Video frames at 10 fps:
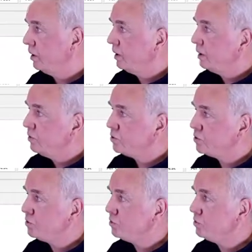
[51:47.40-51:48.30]
you
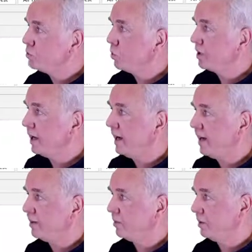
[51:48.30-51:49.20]
should use what I
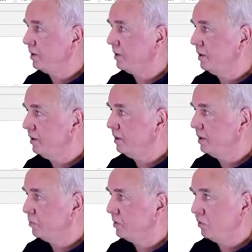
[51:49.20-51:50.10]
had uh, in
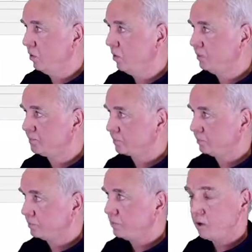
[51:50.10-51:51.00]
here before.
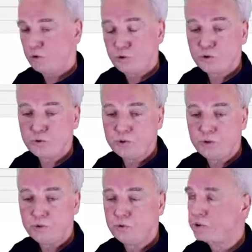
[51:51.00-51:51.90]
You should
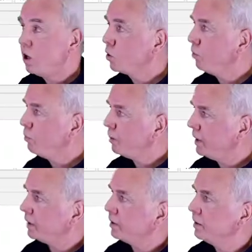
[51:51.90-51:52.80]
use
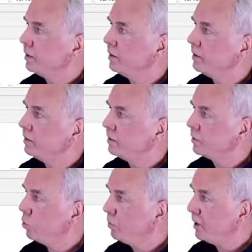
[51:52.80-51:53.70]
compare, uh,
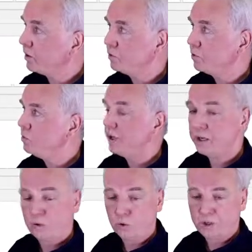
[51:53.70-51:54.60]
compare to
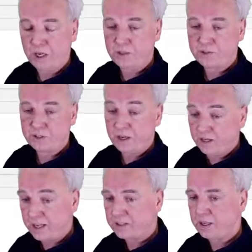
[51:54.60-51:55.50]
ignore case. And in
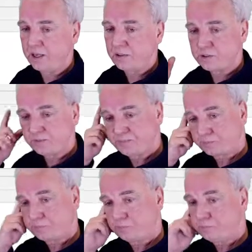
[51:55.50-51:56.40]
that case,
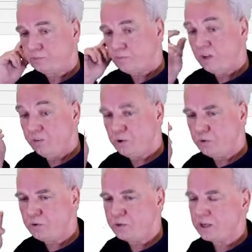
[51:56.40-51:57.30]
if you
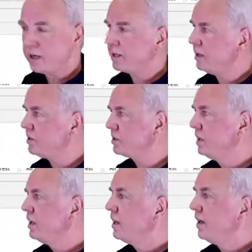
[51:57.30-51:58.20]
do that like this,
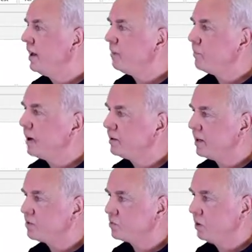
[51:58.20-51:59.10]
then my
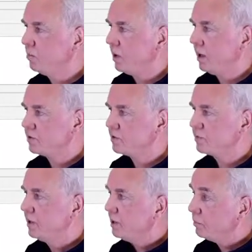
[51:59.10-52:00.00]
test will pass.
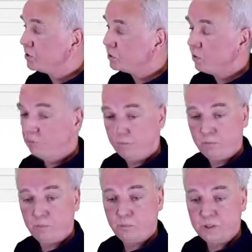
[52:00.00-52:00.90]
But the